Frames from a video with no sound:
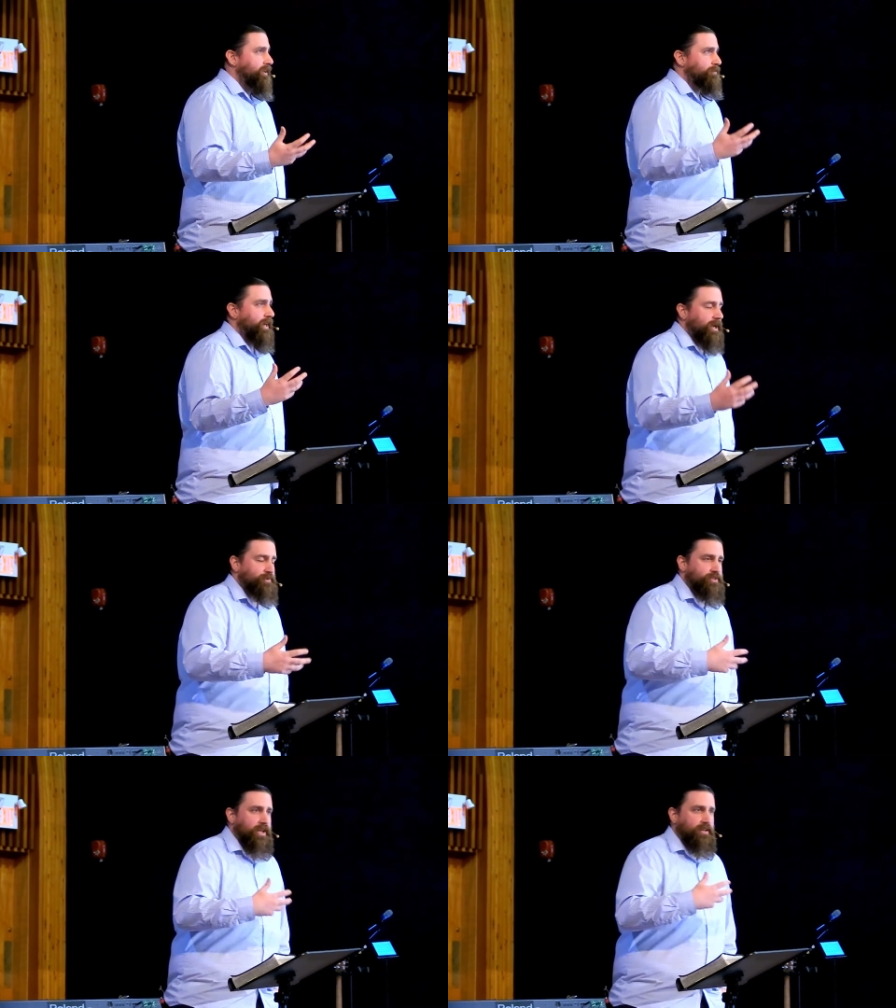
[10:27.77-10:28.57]
But
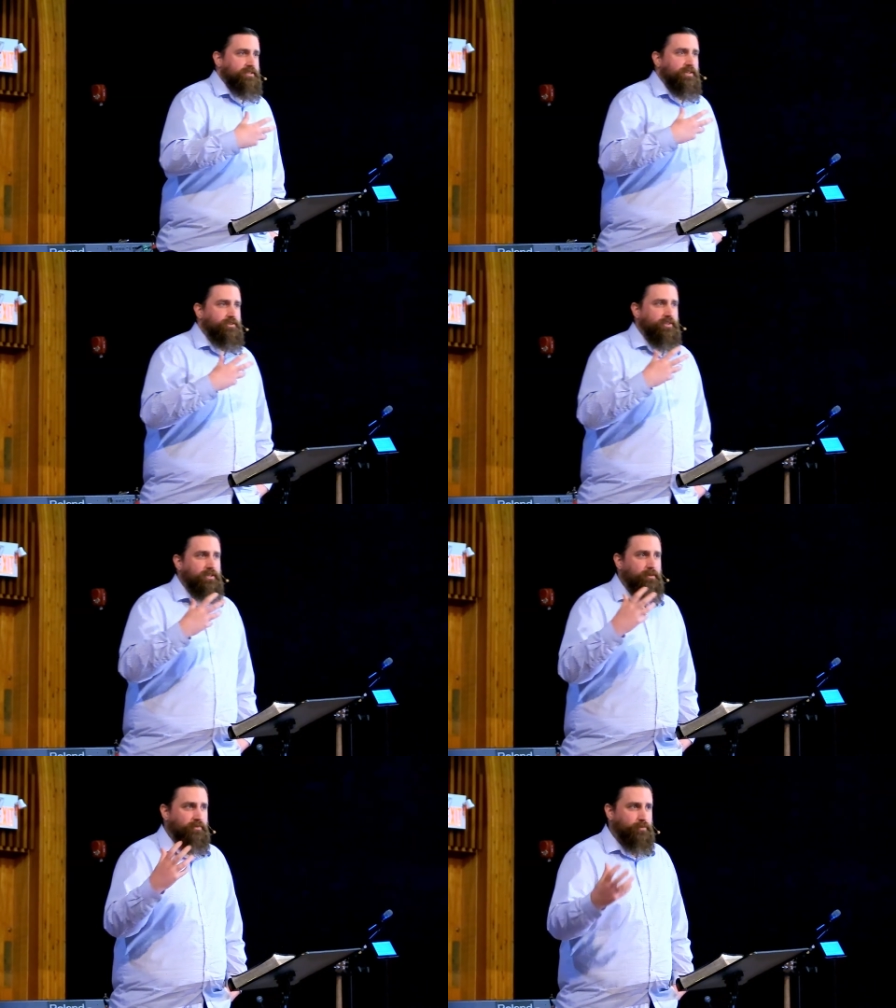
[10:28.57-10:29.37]
hypostatic essentially
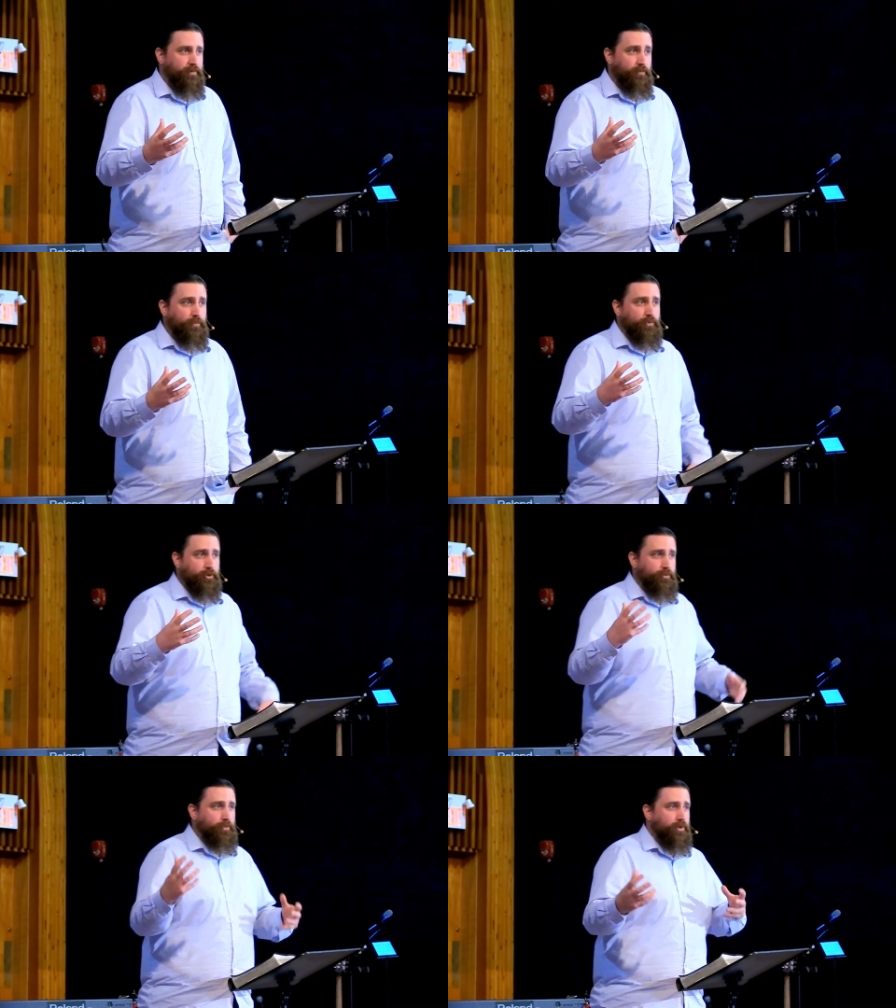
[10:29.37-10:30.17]
coming from a
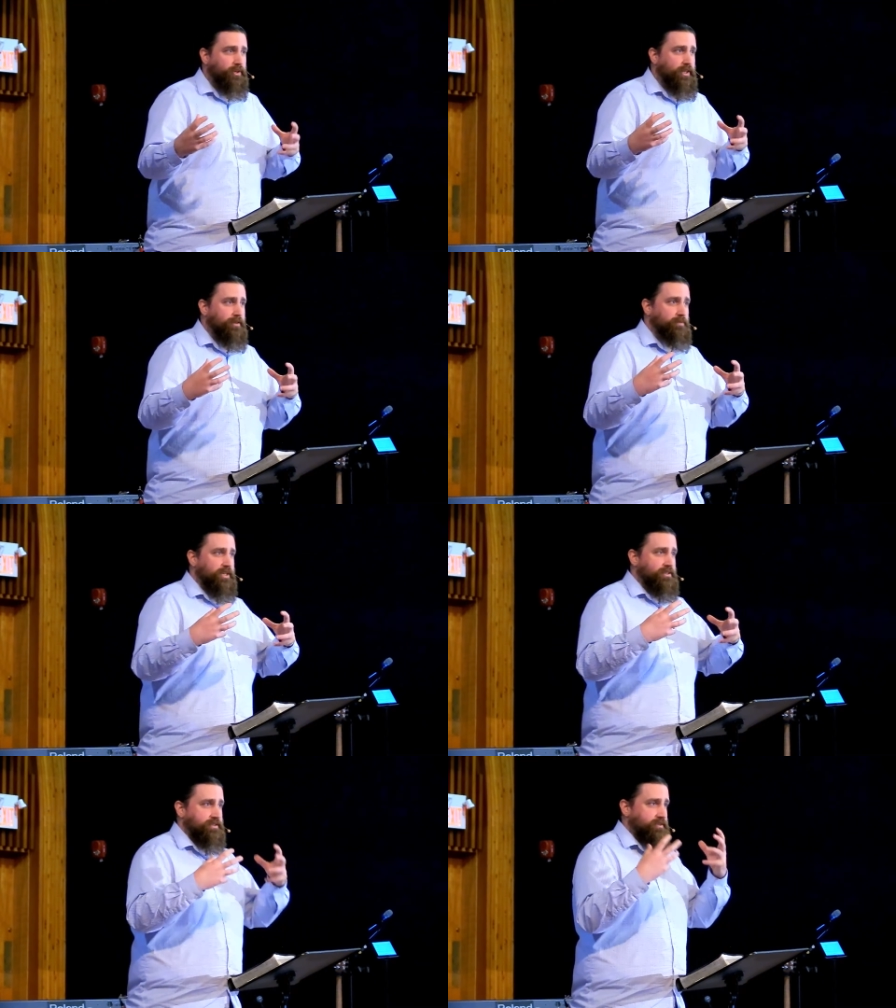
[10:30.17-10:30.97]
root word that
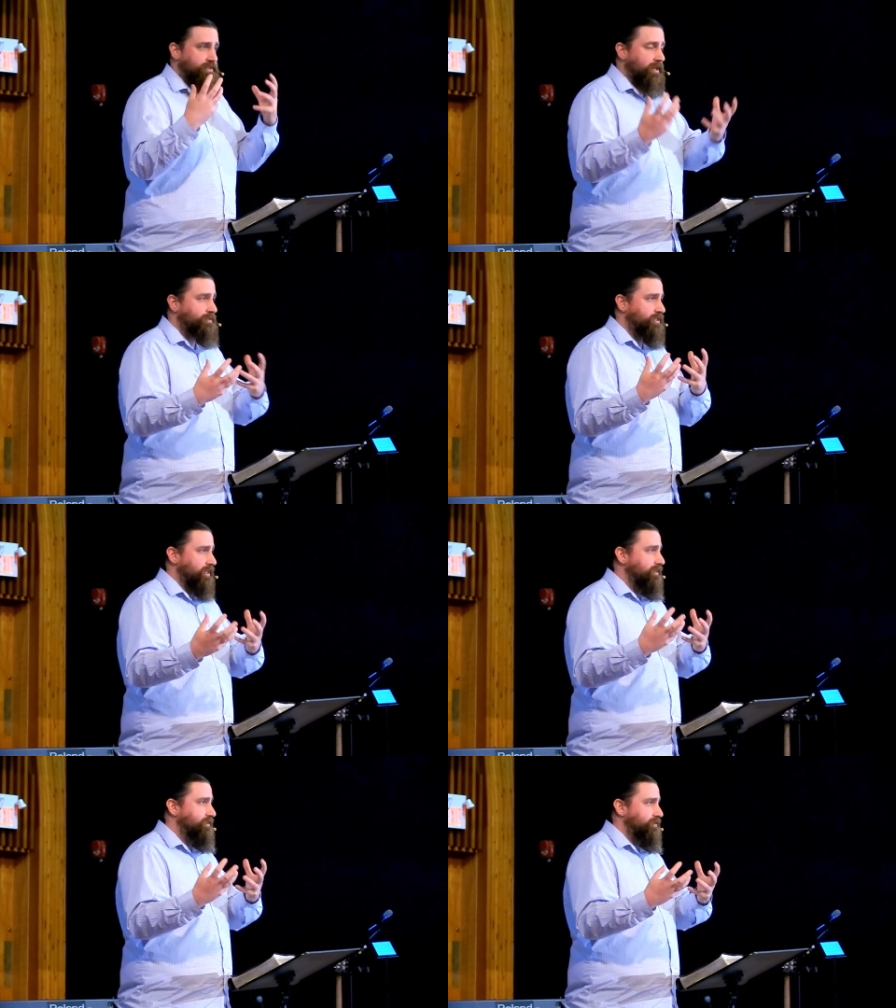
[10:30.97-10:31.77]
means
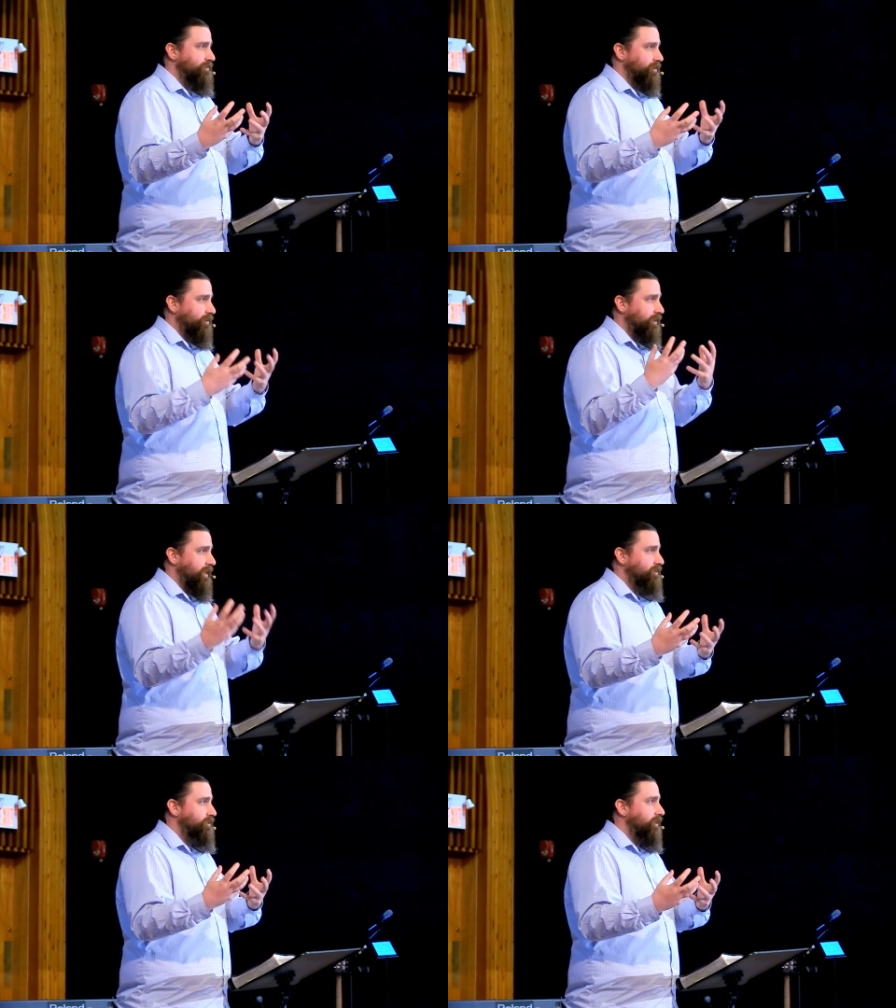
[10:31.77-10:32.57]
substance or
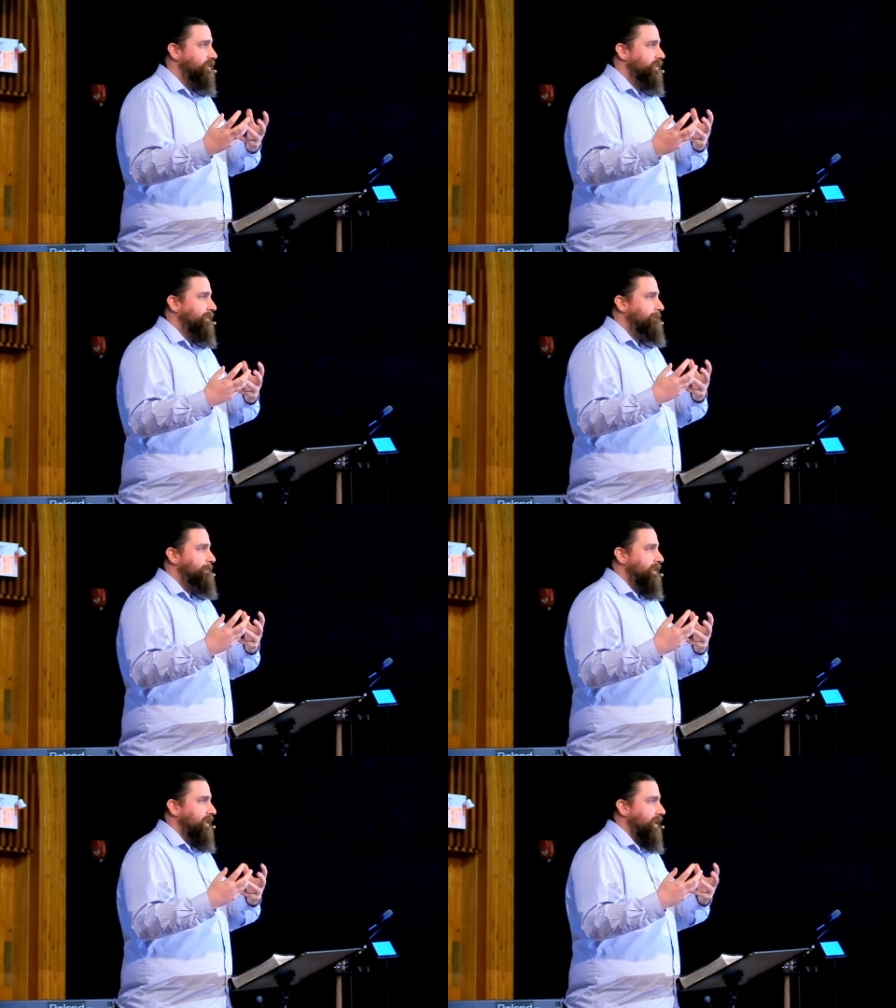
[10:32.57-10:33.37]
nature
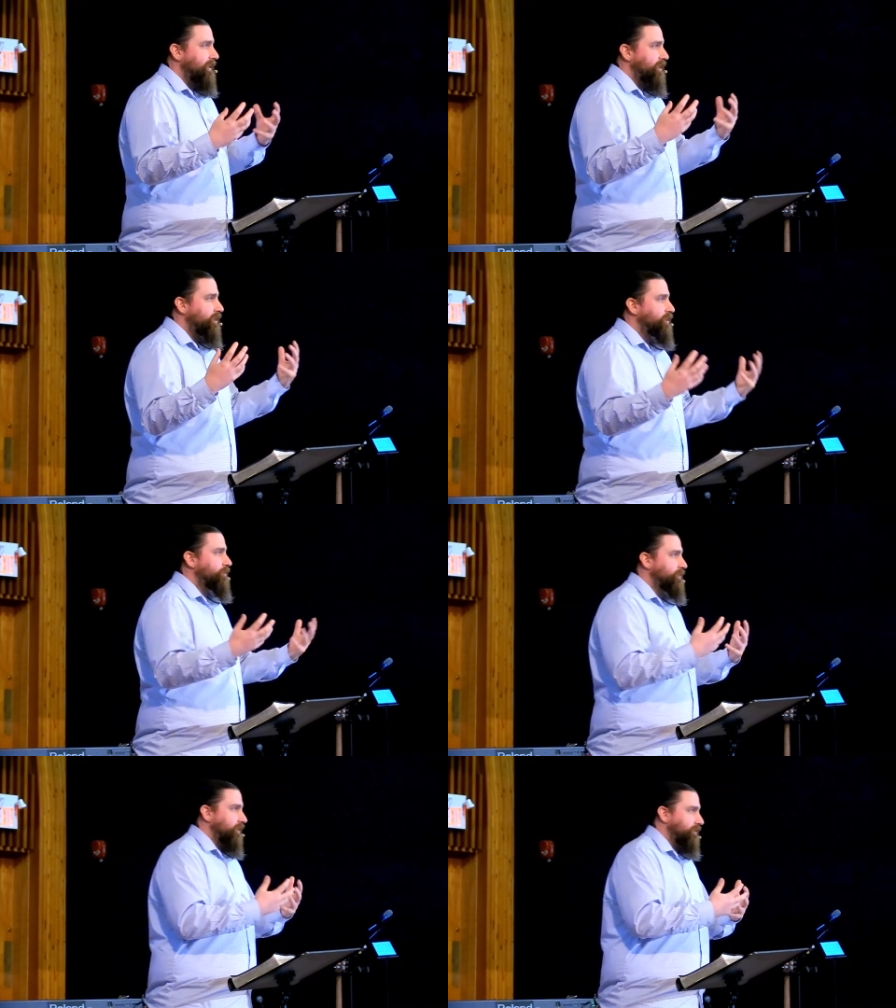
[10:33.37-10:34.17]
and a
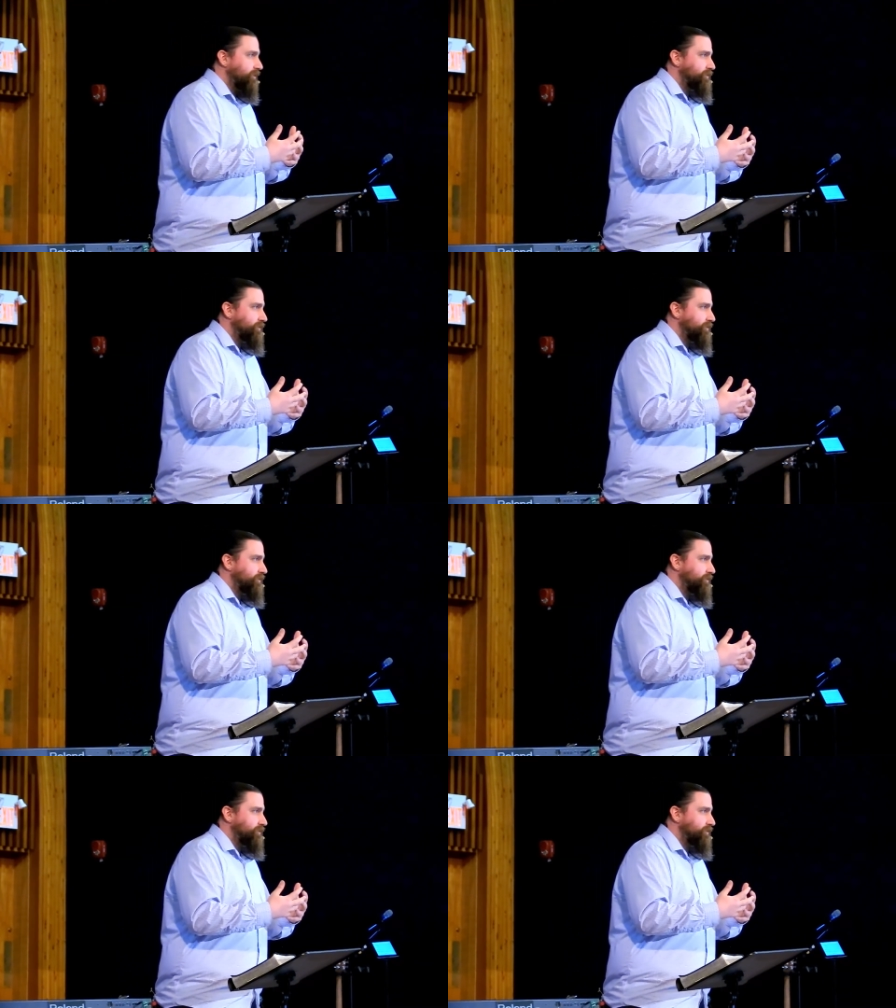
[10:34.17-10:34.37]
union.